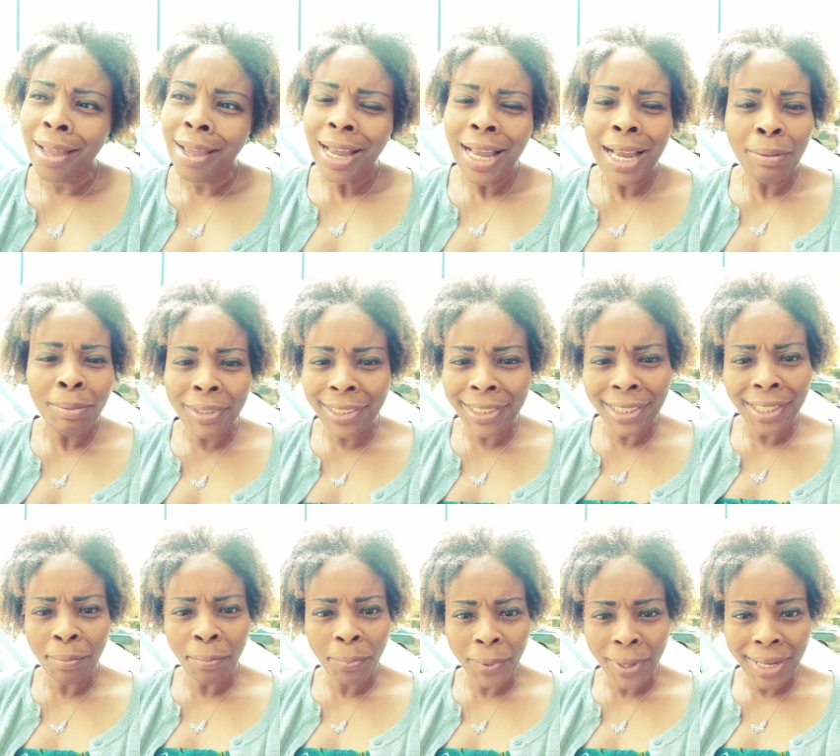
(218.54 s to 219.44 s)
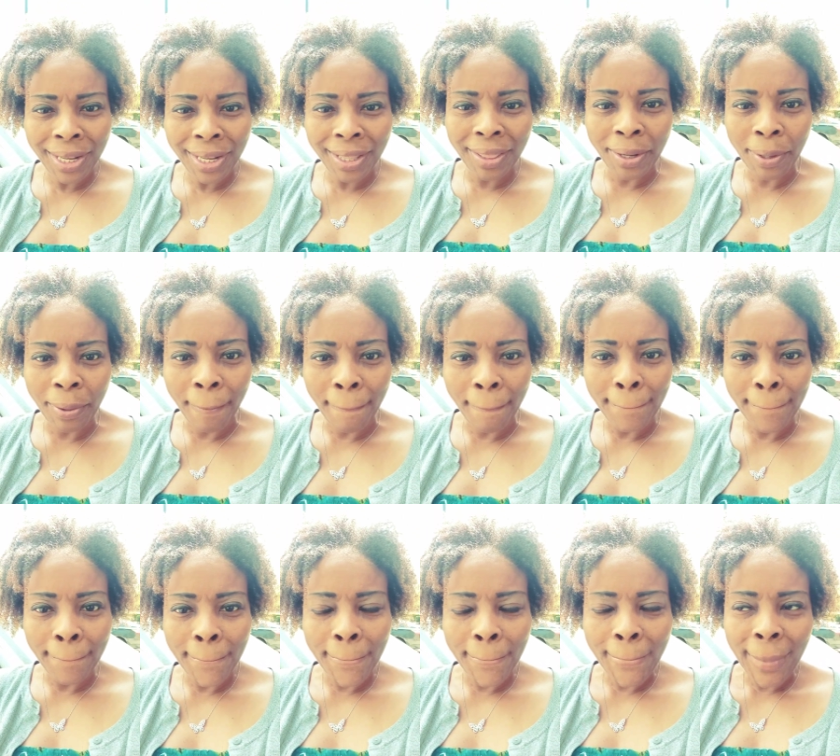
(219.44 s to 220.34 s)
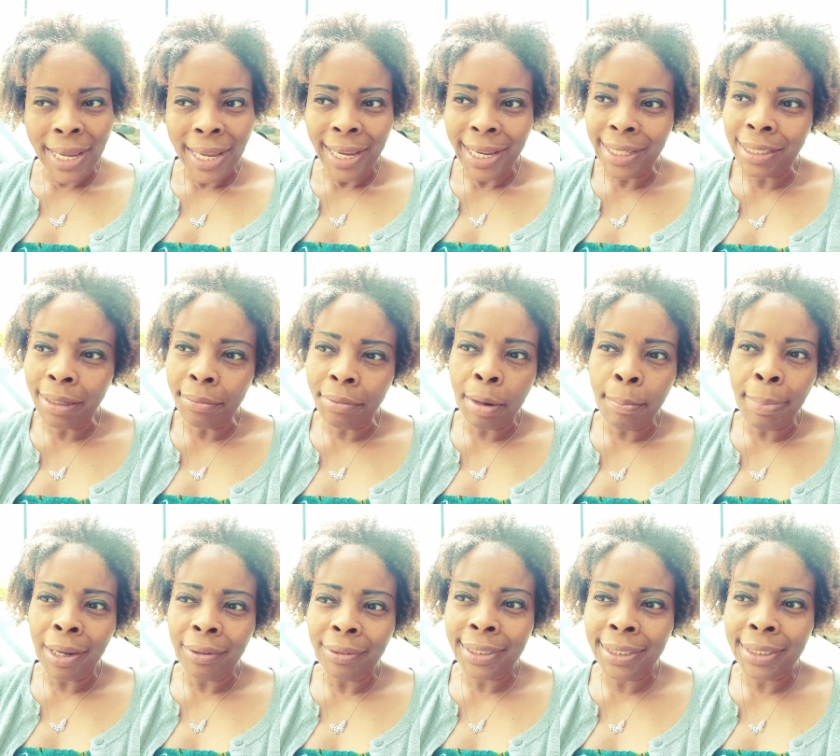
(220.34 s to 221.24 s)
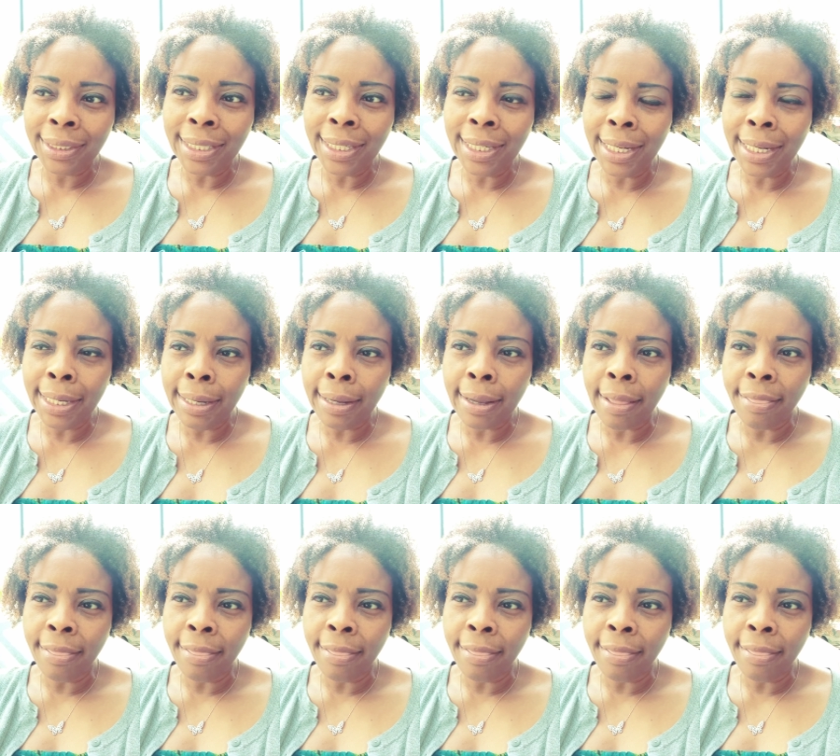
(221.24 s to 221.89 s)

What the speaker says: I'm celebrating them. It's something about seeing